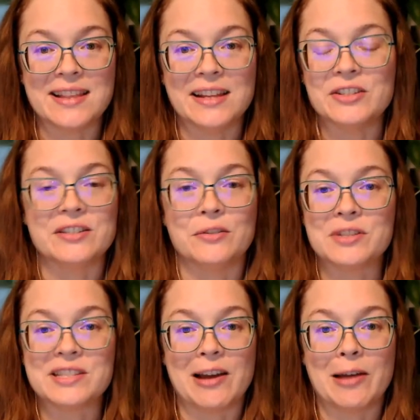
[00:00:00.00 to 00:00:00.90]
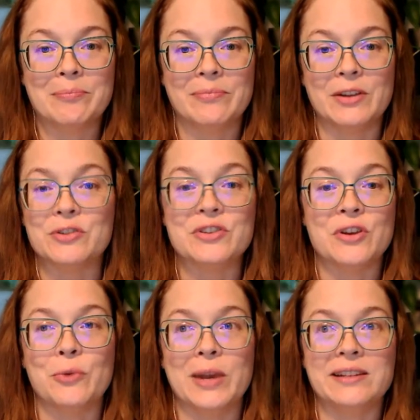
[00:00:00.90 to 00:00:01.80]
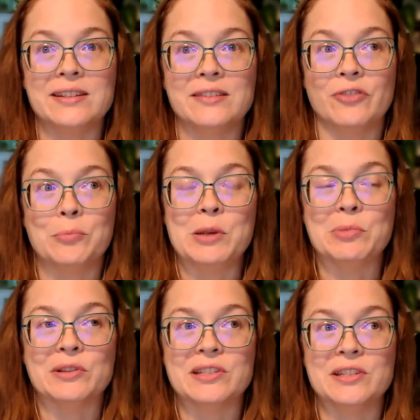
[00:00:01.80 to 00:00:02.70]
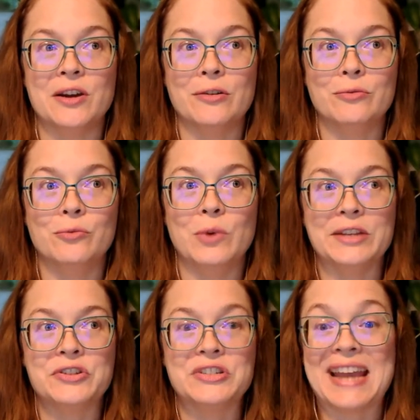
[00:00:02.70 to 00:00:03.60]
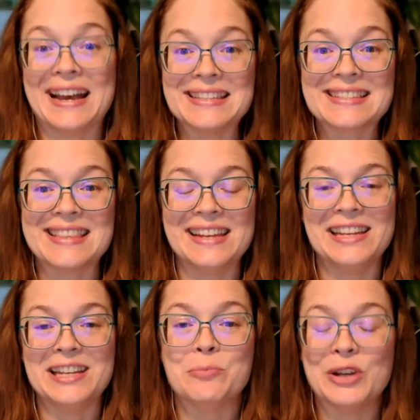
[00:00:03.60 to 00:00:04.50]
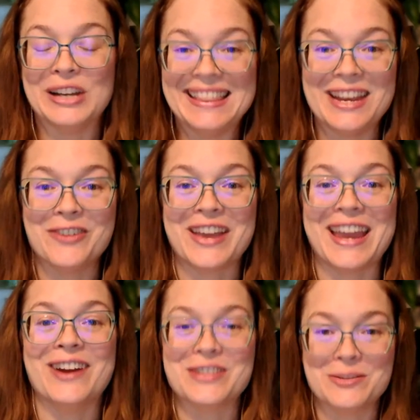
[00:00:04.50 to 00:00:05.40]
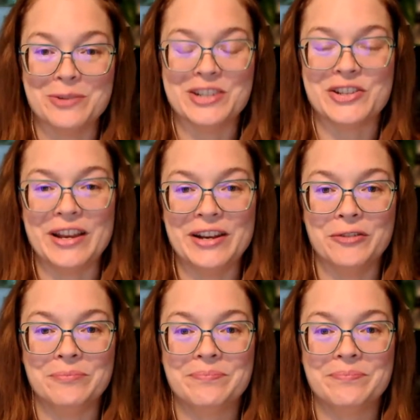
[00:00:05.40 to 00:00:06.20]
They just don't stop. There's no way for people to know which tasks they need to put in the OKRs and which they don't.